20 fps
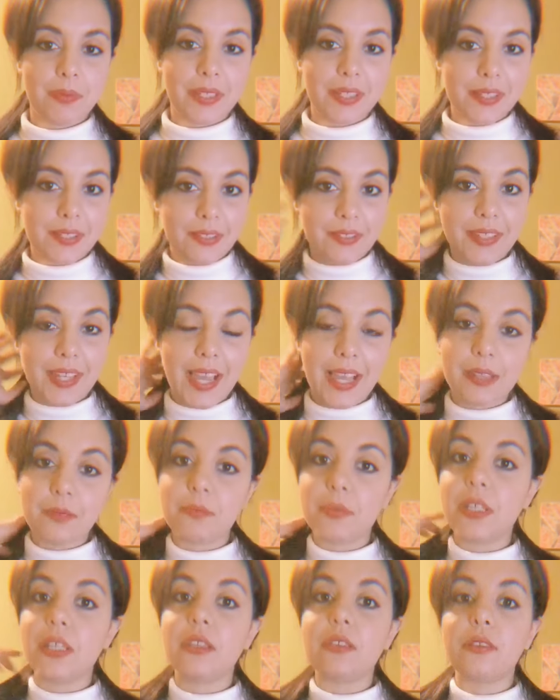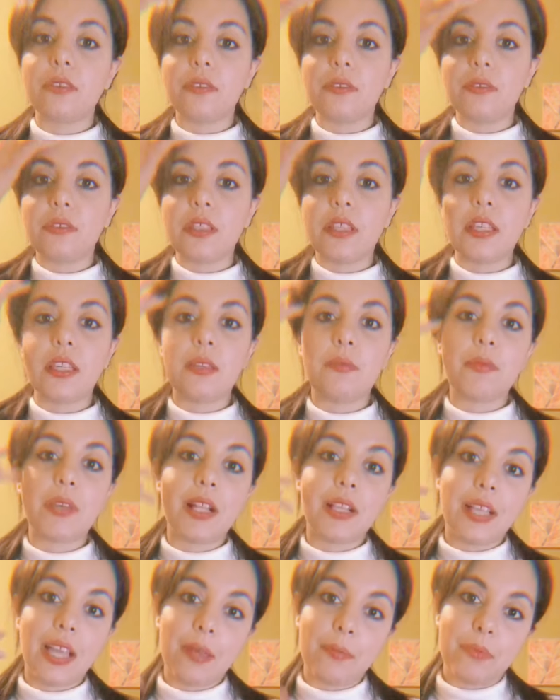please contact me through the
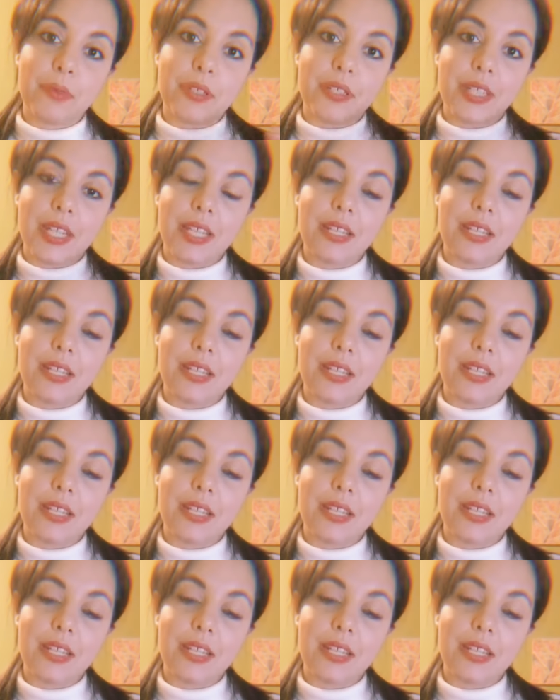email I put